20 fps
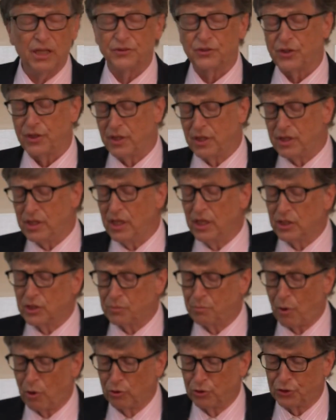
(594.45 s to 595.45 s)
so that the
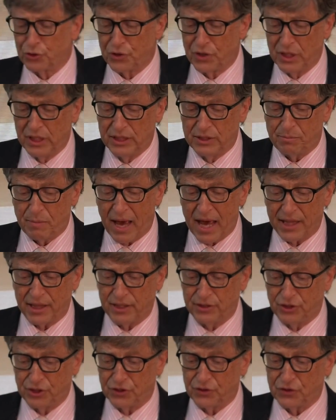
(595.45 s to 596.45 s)
exposure to these
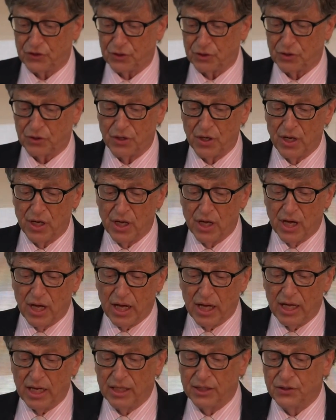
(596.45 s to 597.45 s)
pathogens
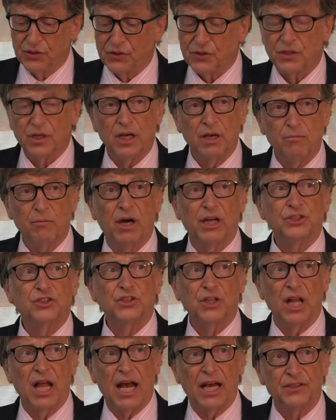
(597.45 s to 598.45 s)
is
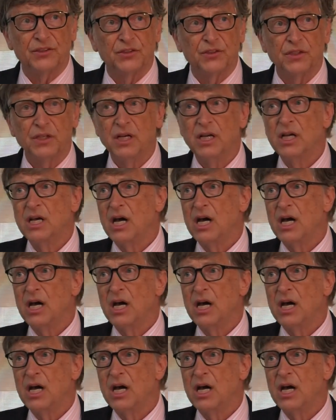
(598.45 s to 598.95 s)
much less.